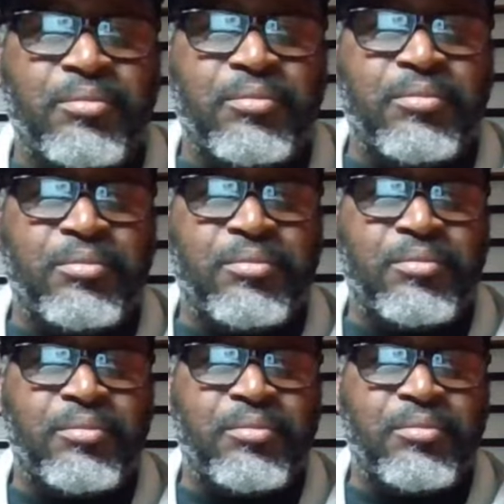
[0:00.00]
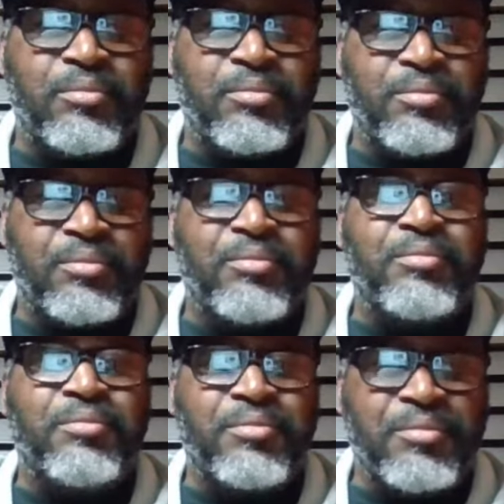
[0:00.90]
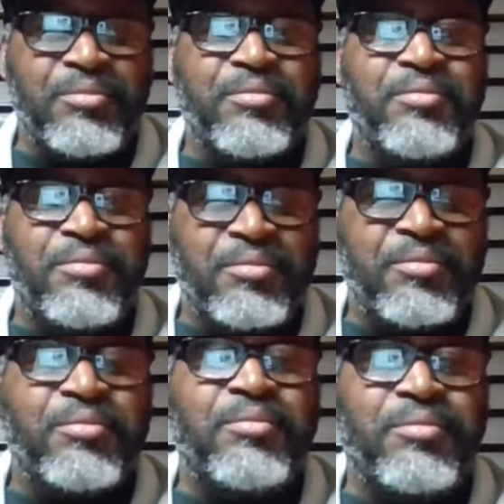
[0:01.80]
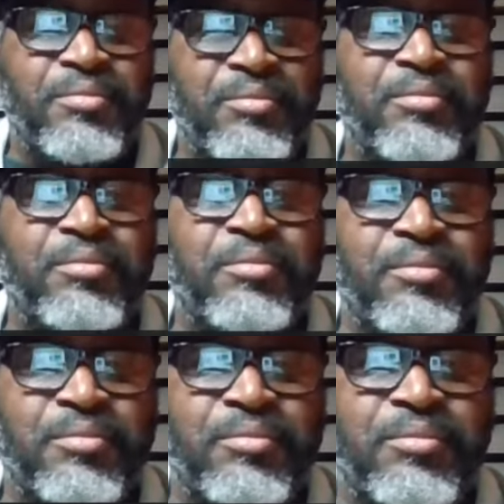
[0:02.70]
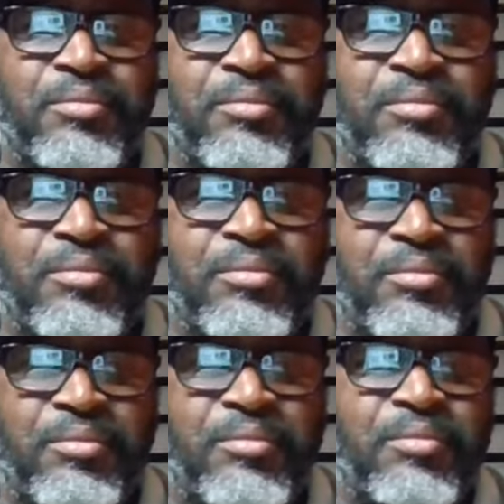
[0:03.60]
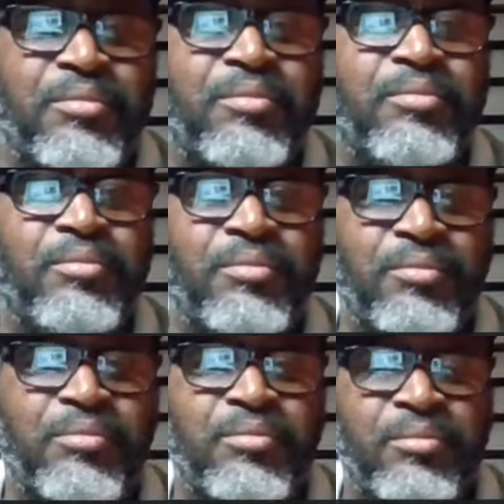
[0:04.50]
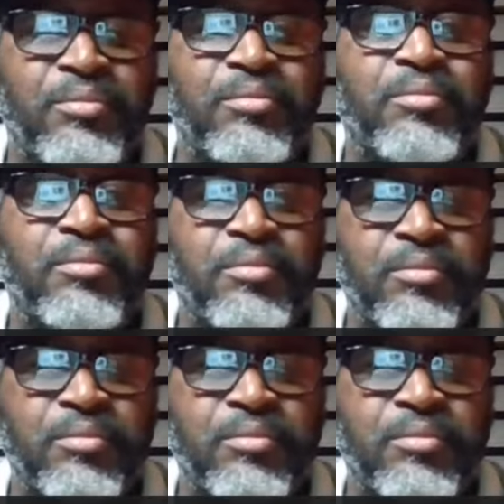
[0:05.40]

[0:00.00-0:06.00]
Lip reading: This person isn't speaking.